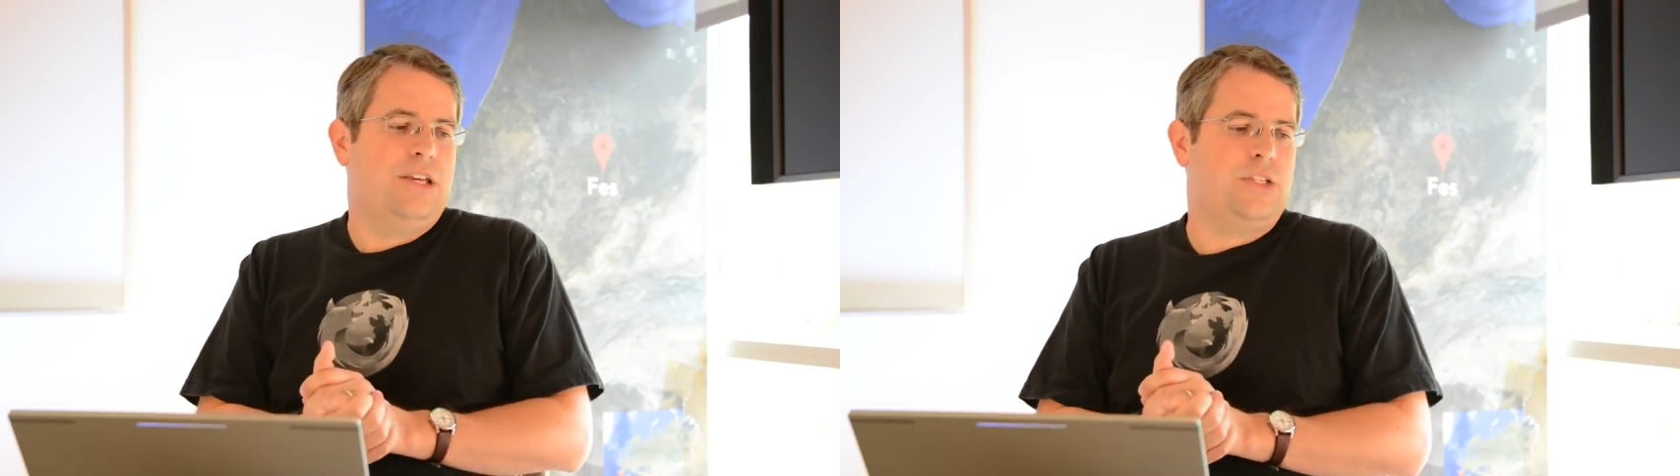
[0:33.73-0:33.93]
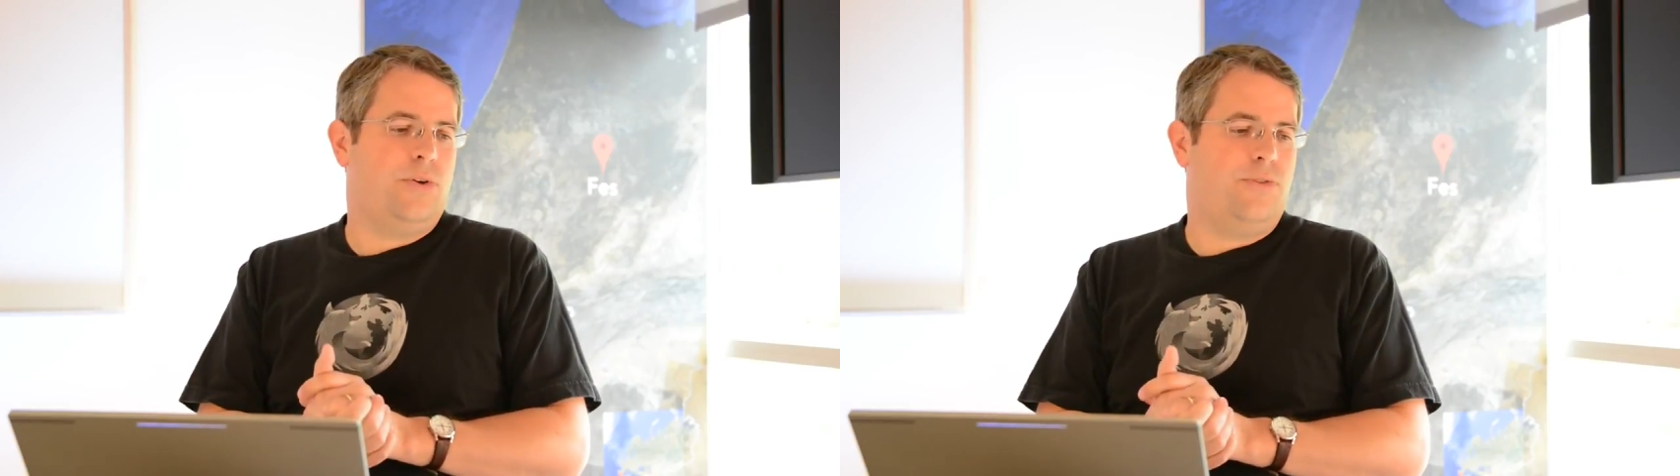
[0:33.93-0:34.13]

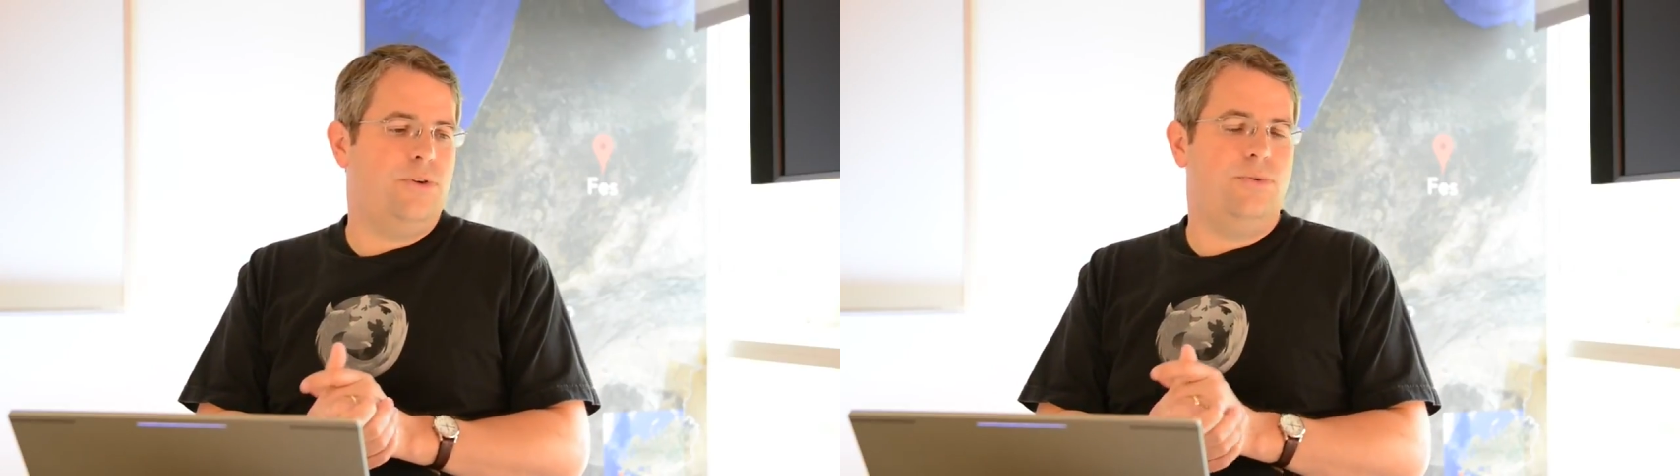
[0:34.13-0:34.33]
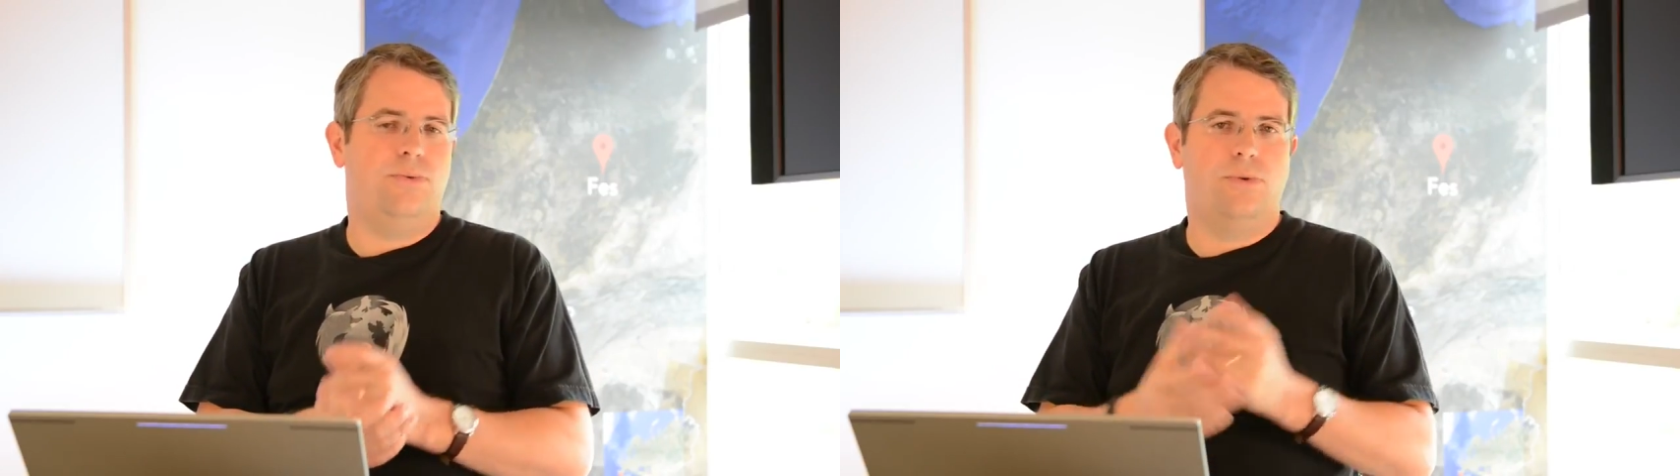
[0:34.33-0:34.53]
So a
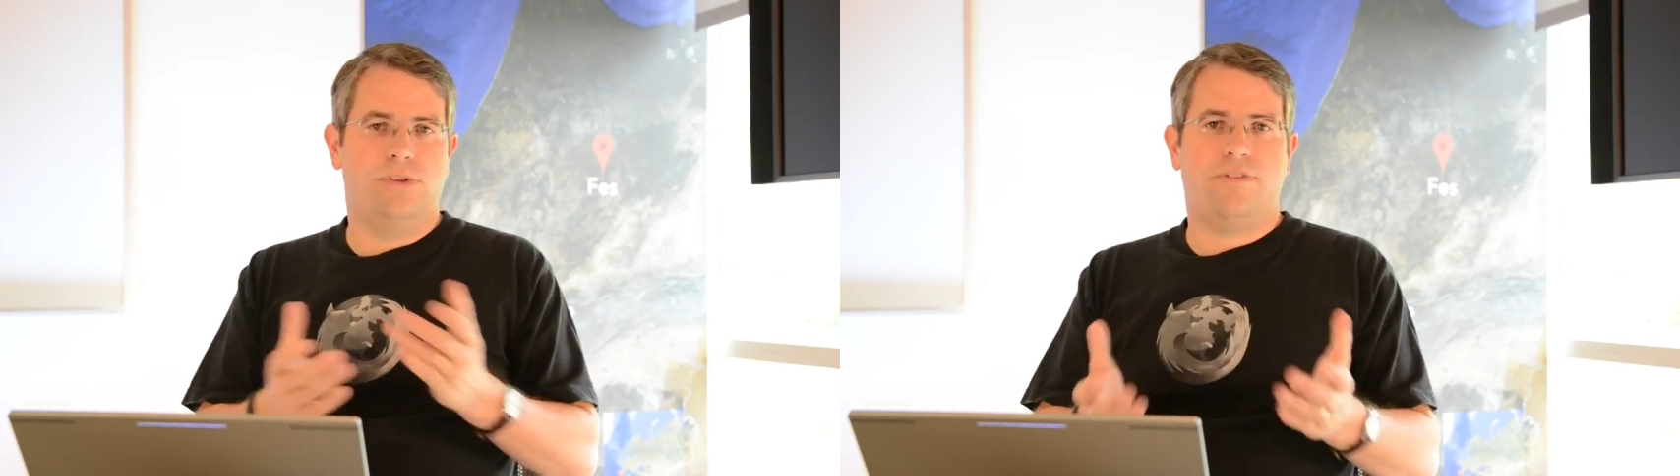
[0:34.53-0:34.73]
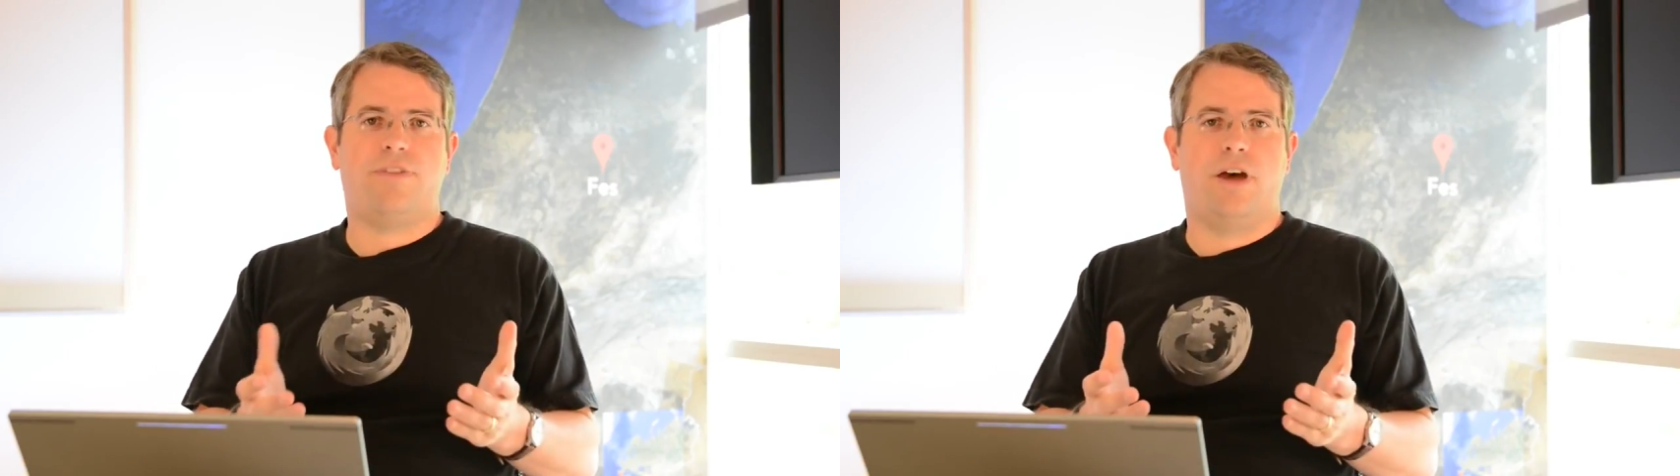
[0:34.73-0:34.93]
few
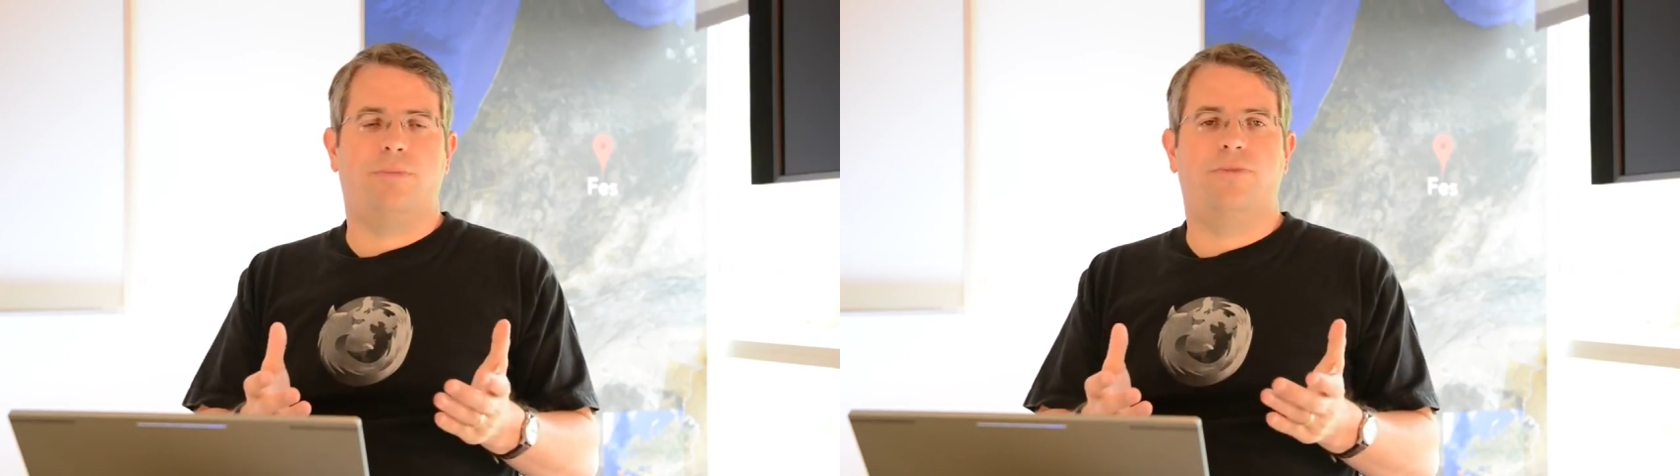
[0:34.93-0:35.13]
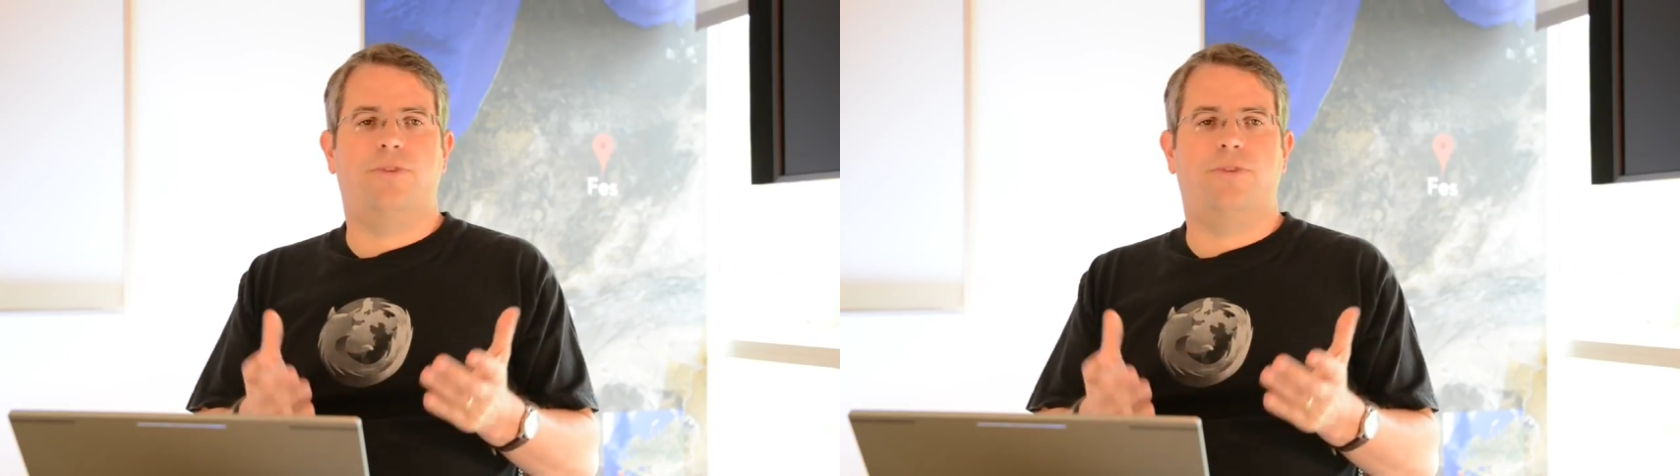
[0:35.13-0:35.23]
rules of thumb.